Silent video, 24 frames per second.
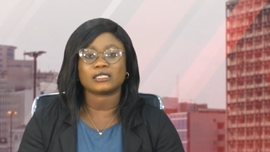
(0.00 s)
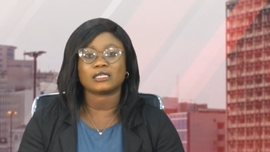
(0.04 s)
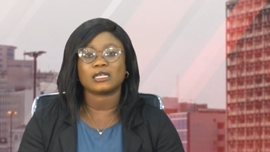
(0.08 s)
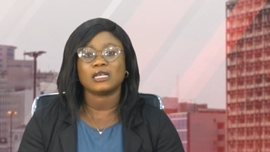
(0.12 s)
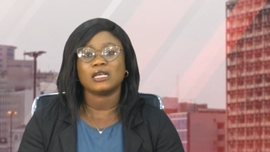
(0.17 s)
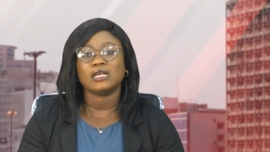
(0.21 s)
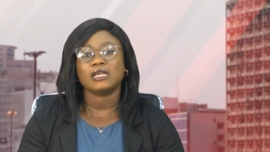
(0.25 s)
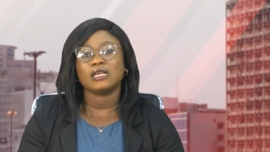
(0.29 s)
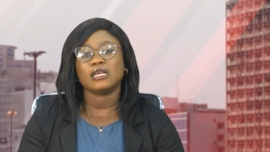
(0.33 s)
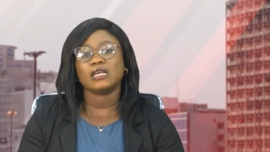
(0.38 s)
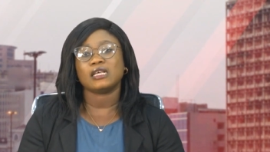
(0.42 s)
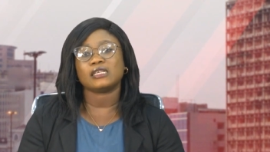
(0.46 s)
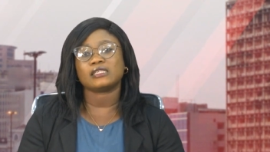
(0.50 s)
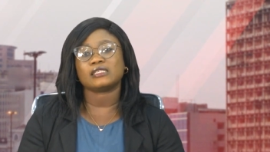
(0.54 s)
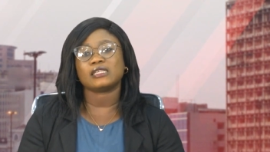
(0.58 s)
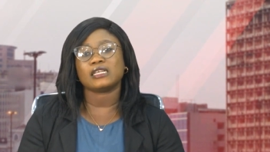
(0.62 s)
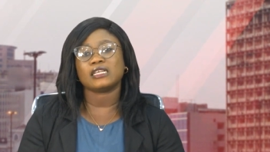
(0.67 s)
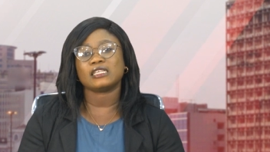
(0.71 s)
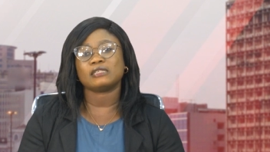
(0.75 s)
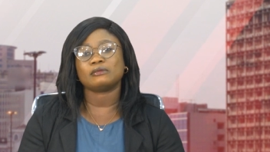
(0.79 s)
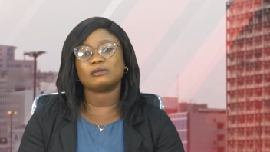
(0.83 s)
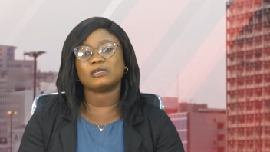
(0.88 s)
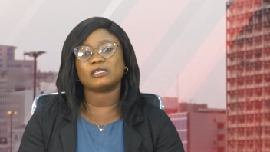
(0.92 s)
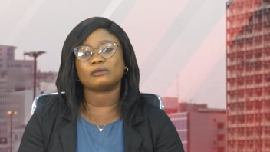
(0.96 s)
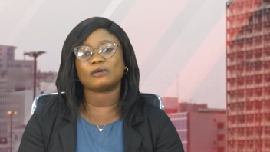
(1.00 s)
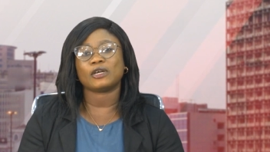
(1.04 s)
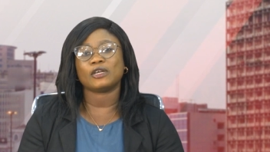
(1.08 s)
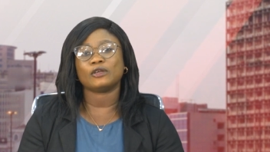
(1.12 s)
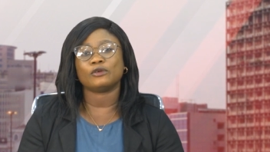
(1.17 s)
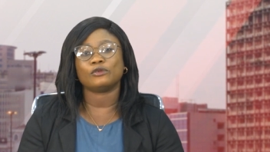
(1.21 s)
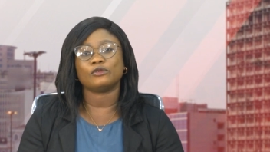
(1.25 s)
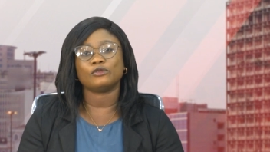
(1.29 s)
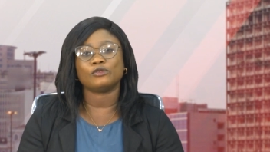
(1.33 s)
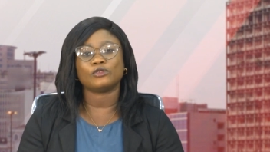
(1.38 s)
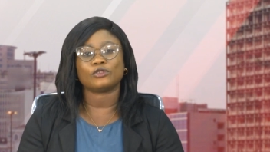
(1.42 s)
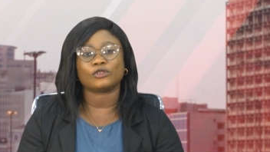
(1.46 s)
A statement by
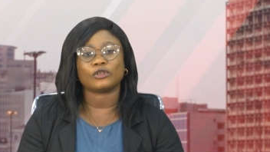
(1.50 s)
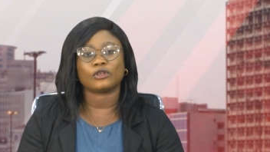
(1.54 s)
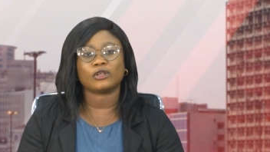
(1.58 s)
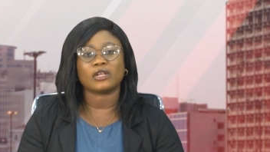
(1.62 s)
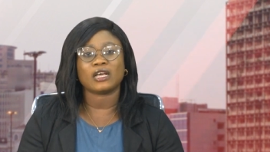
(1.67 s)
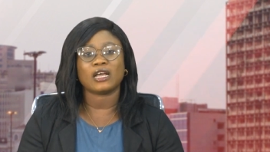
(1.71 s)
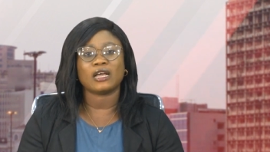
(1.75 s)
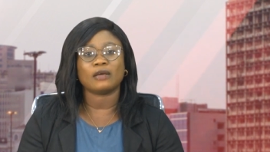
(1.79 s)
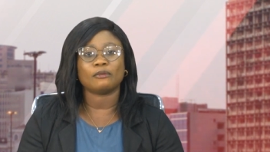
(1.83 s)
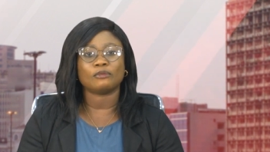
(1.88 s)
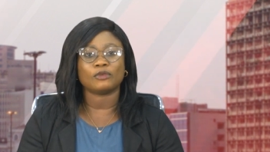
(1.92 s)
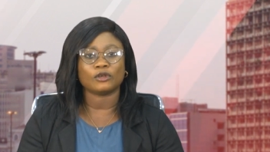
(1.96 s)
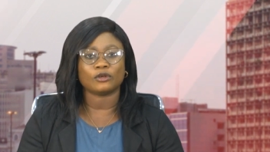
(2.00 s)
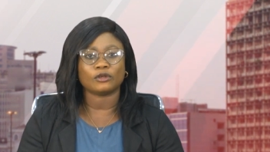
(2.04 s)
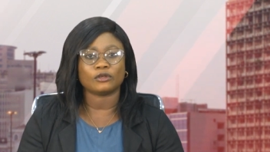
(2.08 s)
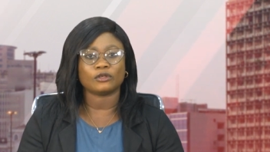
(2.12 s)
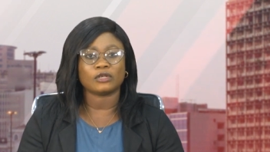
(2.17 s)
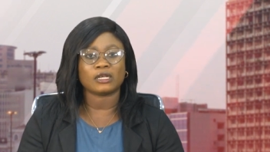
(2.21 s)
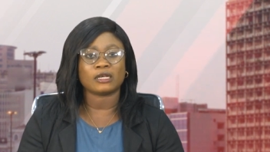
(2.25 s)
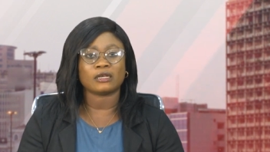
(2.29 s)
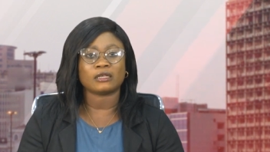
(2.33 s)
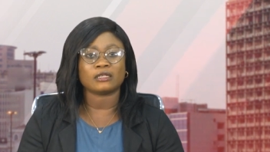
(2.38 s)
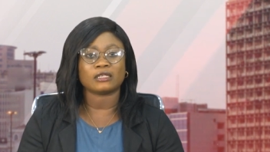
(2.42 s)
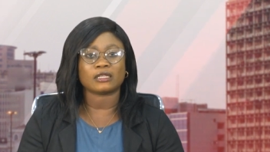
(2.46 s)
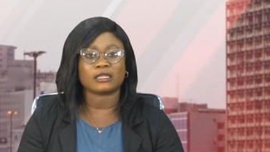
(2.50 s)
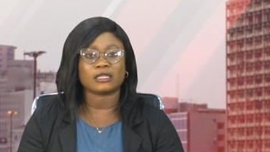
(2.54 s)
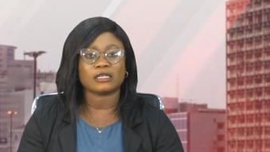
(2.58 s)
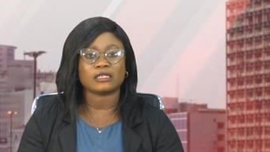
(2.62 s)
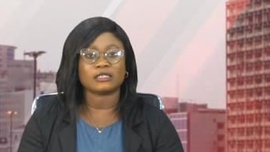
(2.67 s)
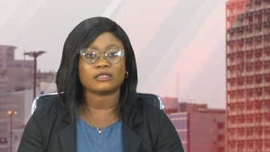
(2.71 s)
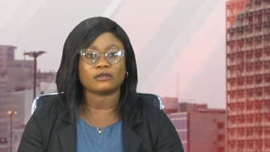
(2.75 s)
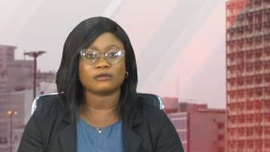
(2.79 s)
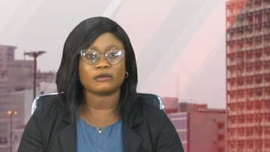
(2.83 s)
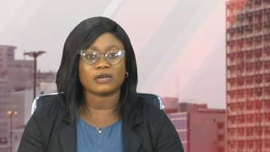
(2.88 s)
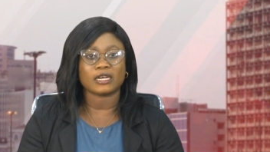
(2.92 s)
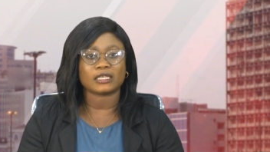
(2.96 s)
Olushola Abiola, the
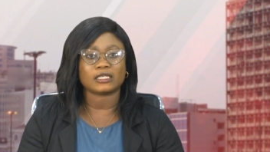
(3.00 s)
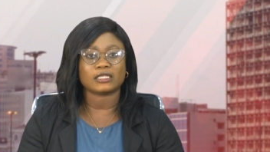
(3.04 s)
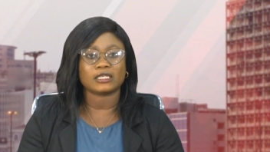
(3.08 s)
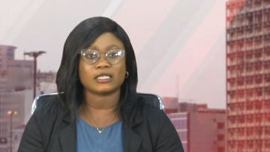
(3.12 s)
Director